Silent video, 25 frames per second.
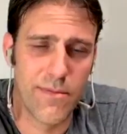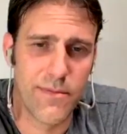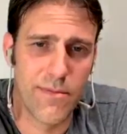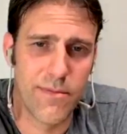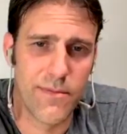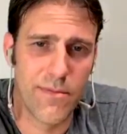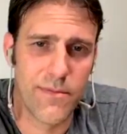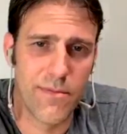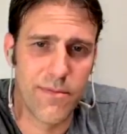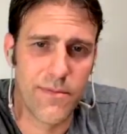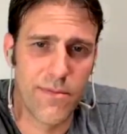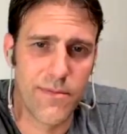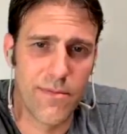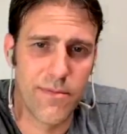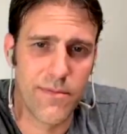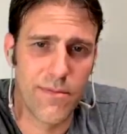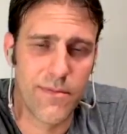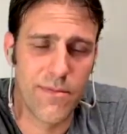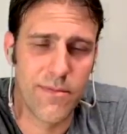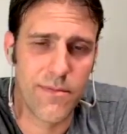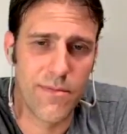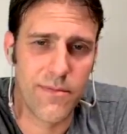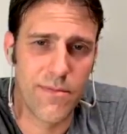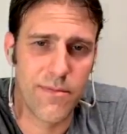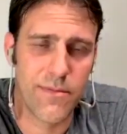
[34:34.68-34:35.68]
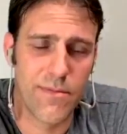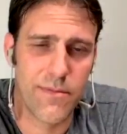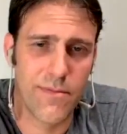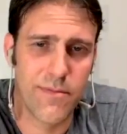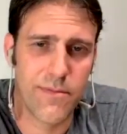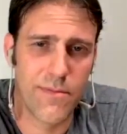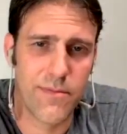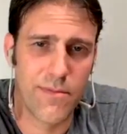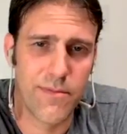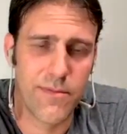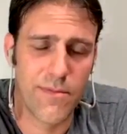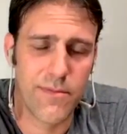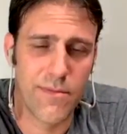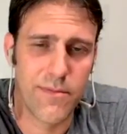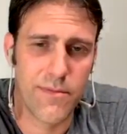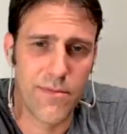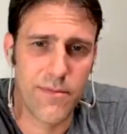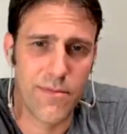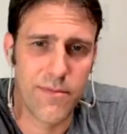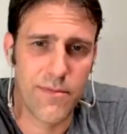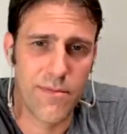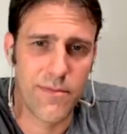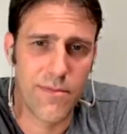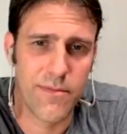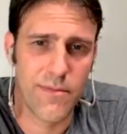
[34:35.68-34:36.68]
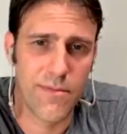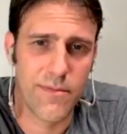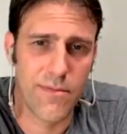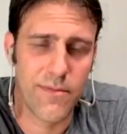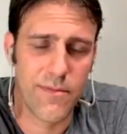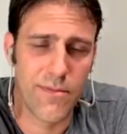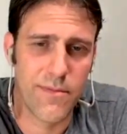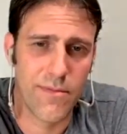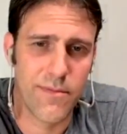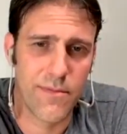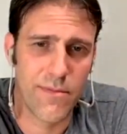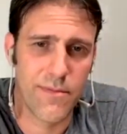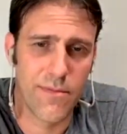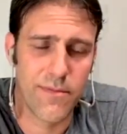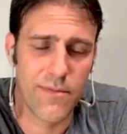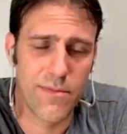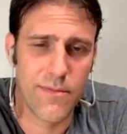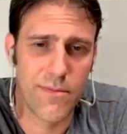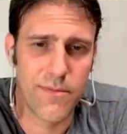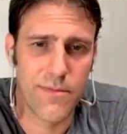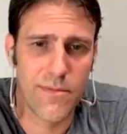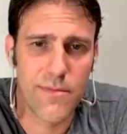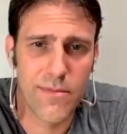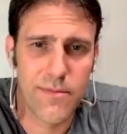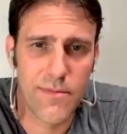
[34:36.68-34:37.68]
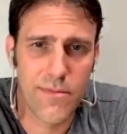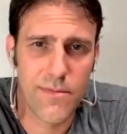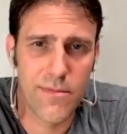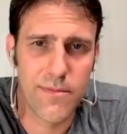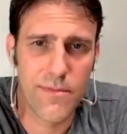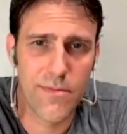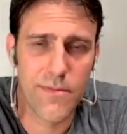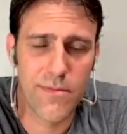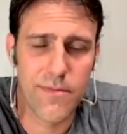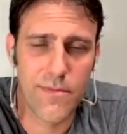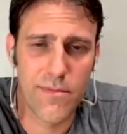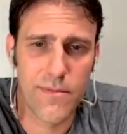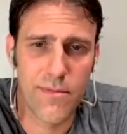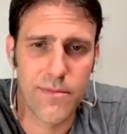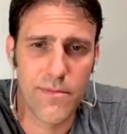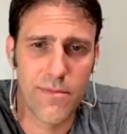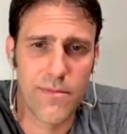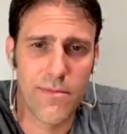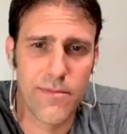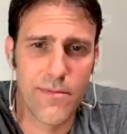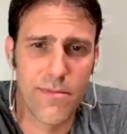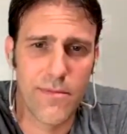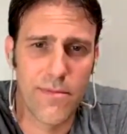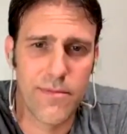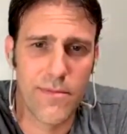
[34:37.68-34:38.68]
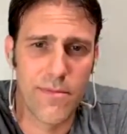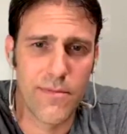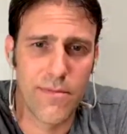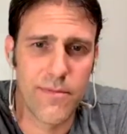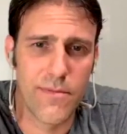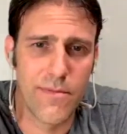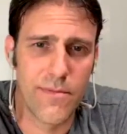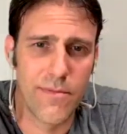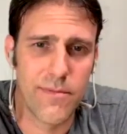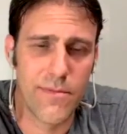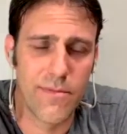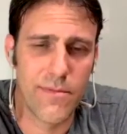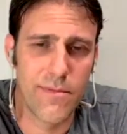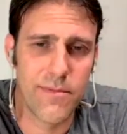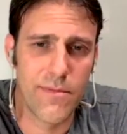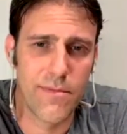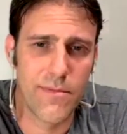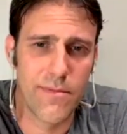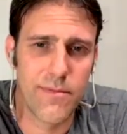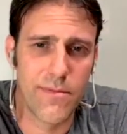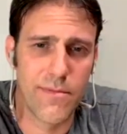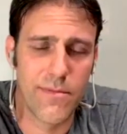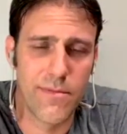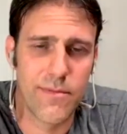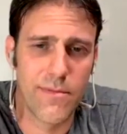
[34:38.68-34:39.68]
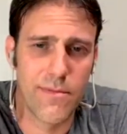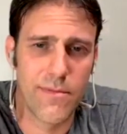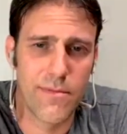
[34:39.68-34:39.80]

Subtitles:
[no speech]